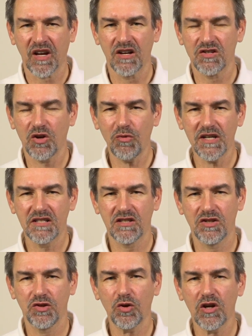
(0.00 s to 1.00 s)
So
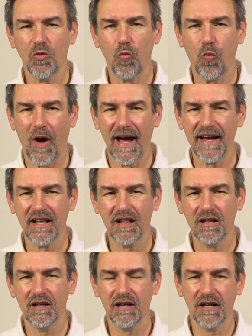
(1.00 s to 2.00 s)
it took a
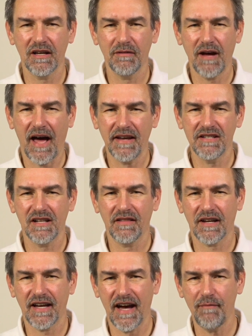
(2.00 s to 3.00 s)
while until
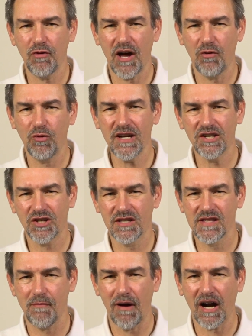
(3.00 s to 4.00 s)
the camera
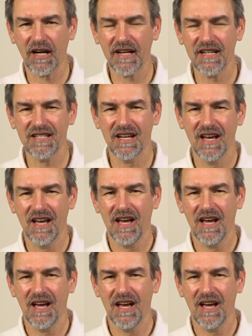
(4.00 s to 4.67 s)
reached the market,